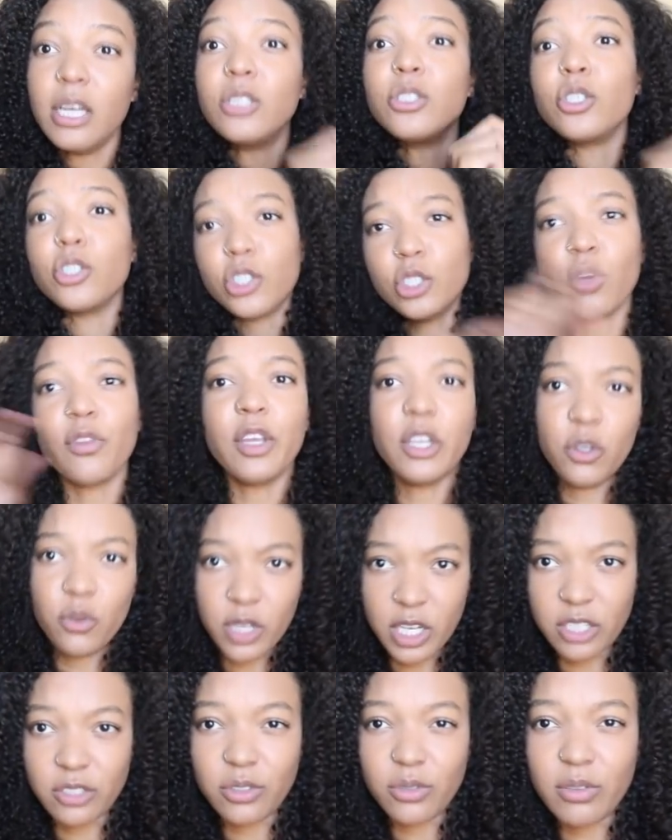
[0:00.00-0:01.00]
to show that you
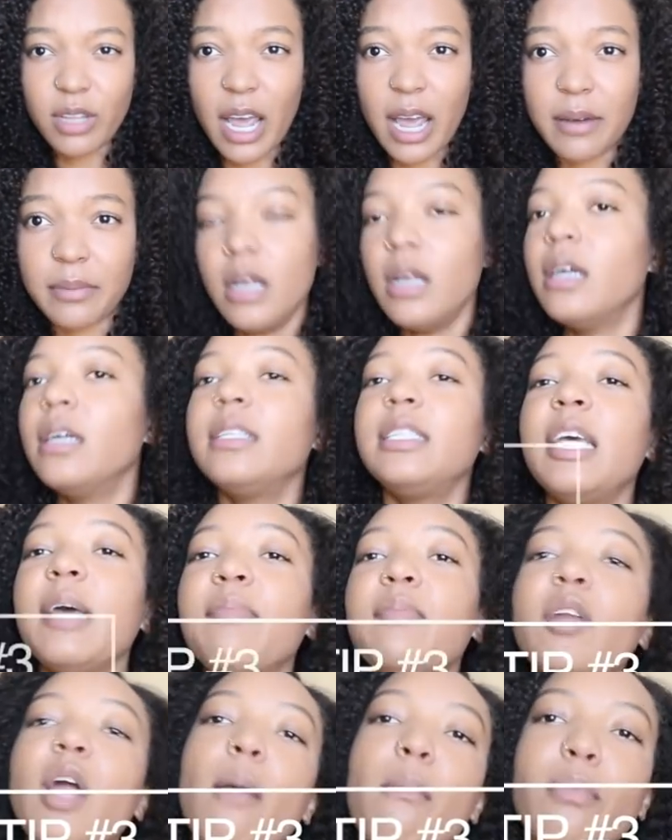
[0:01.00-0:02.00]
can do that?
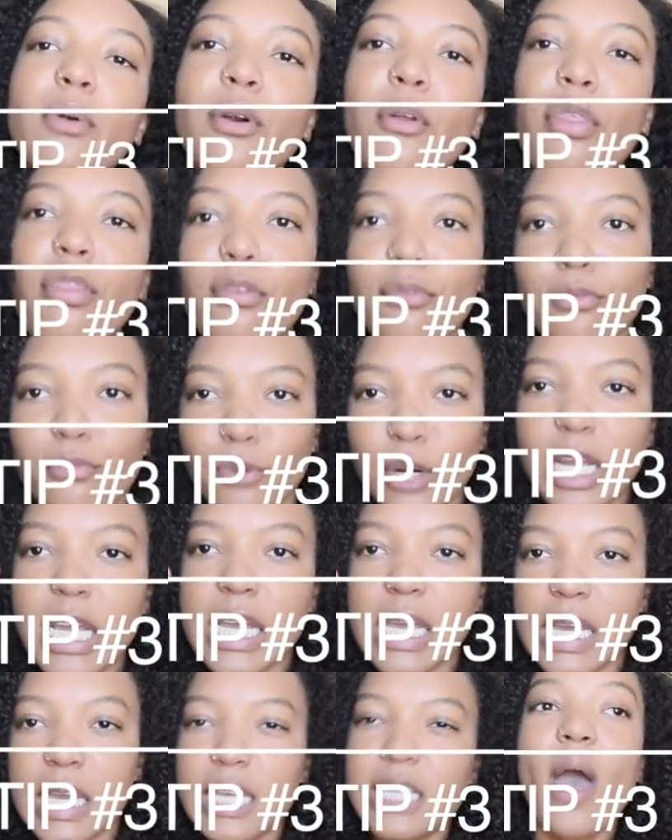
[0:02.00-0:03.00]
Tip number
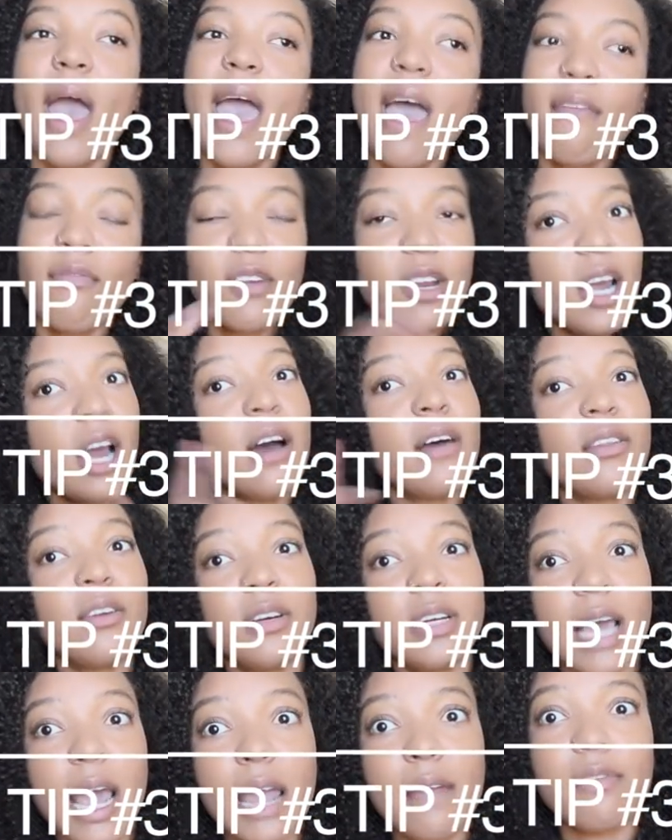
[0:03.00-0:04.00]
3, every other
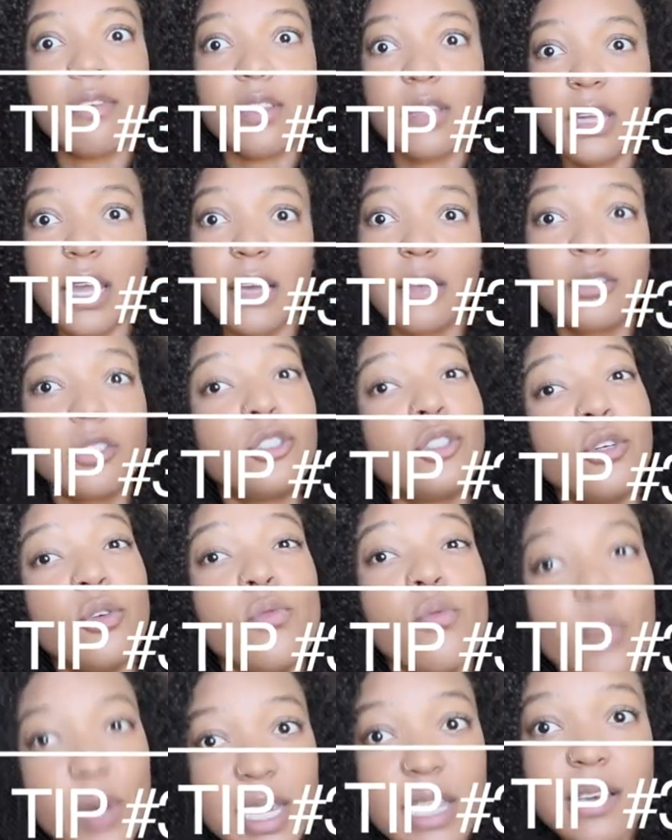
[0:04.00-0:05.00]
night for the next
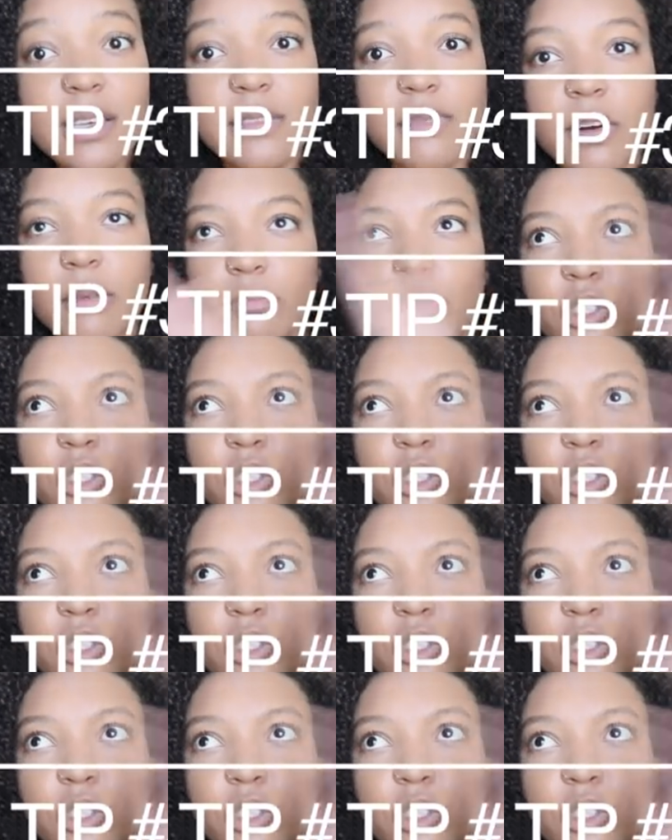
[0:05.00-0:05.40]
2 weeks from